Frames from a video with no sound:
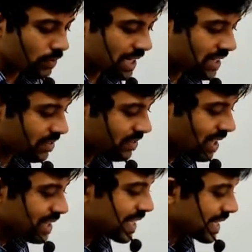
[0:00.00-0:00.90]
that
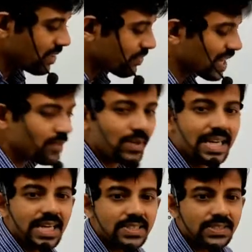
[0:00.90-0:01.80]
is 35
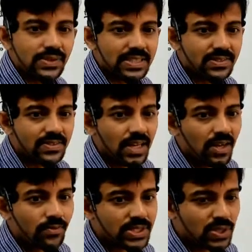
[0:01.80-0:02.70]
meters. So this is
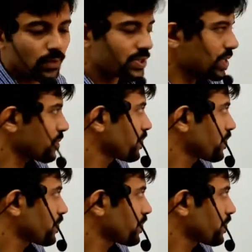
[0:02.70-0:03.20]
first option.